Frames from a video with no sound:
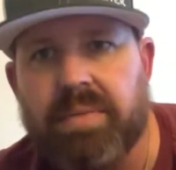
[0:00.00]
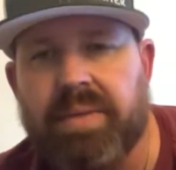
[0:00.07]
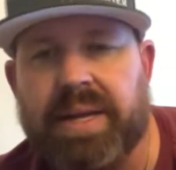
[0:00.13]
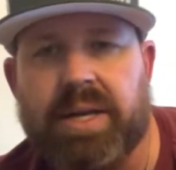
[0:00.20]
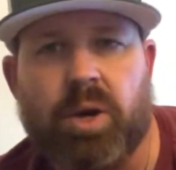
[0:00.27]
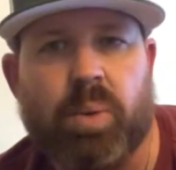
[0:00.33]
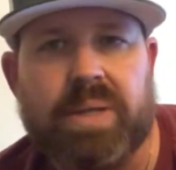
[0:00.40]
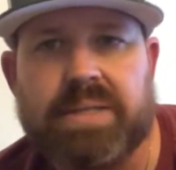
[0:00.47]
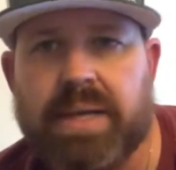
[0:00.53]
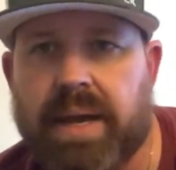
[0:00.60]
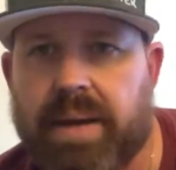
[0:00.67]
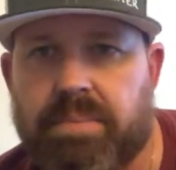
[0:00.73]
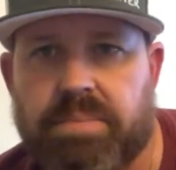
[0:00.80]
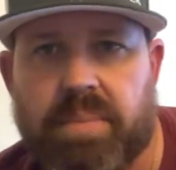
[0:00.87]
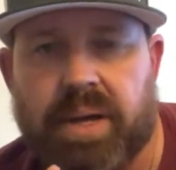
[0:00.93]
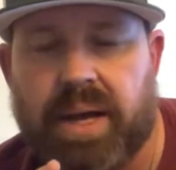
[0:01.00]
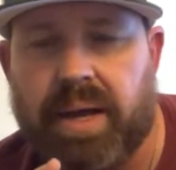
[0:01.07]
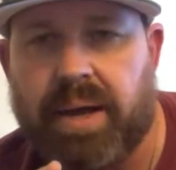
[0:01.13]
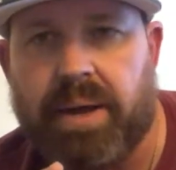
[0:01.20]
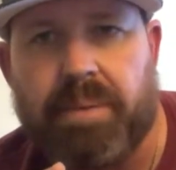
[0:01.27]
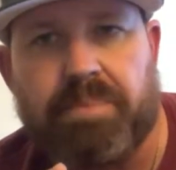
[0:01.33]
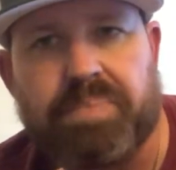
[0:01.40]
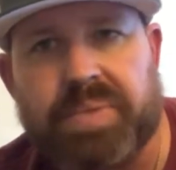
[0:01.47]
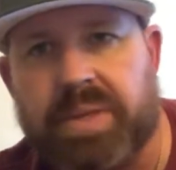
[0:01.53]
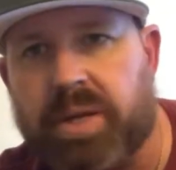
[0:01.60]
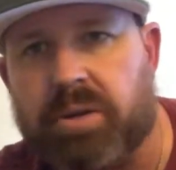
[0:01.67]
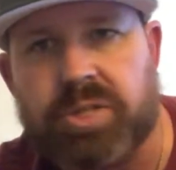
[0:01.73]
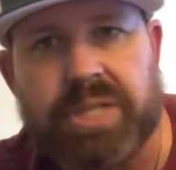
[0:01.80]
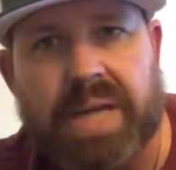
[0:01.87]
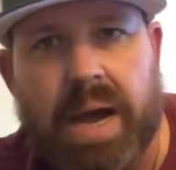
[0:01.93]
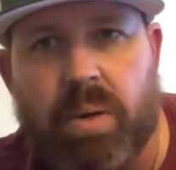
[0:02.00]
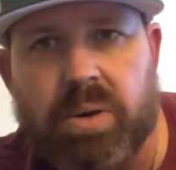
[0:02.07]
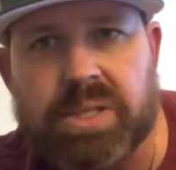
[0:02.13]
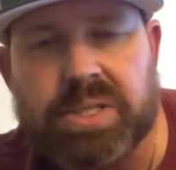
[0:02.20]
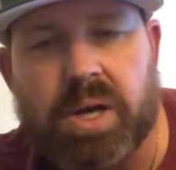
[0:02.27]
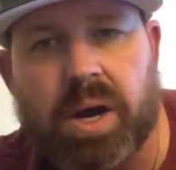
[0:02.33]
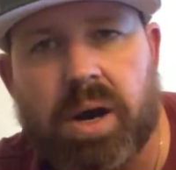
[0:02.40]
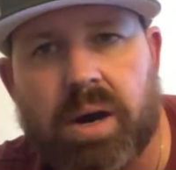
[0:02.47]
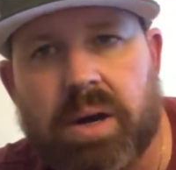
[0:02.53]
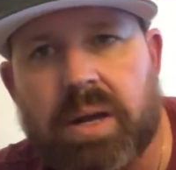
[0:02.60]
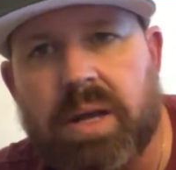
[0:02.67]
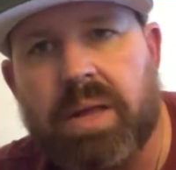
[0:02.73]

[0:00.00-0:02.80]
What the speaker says: They know what time their showers are.